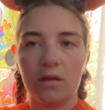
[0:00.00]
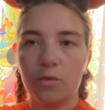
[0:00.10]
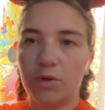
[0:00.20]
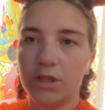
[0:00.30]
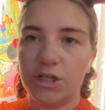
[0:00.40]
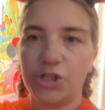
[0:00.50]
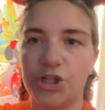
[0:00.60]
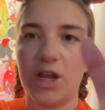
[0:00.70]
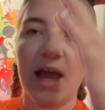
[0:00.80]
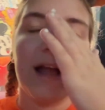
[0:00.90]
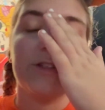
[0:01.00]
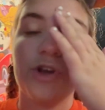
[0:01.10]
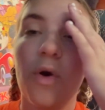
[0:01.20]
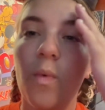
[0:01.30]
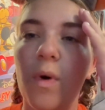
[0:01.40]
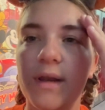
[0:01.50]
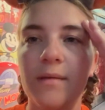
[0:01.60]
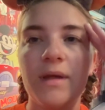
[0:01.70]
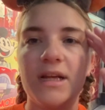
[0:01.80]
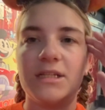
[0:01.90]
We legit had 20
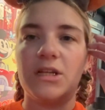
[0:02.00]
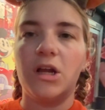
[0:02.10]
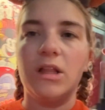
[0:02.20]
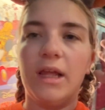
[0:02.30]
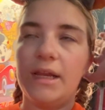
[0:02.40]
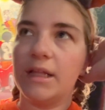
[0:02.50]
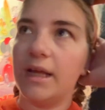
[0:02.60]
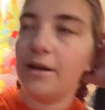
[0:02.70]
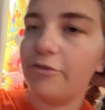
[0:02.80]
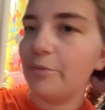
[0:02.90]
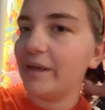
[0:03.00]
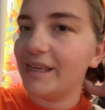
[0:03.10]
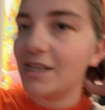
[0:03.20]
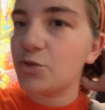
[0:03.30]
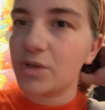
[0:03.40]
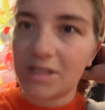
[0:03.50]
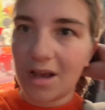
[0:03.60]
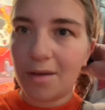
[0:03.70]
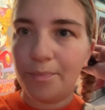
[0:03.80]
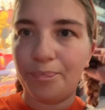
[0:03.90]
minutes to our lightning lane for Mickey's was
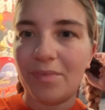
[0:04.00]
up.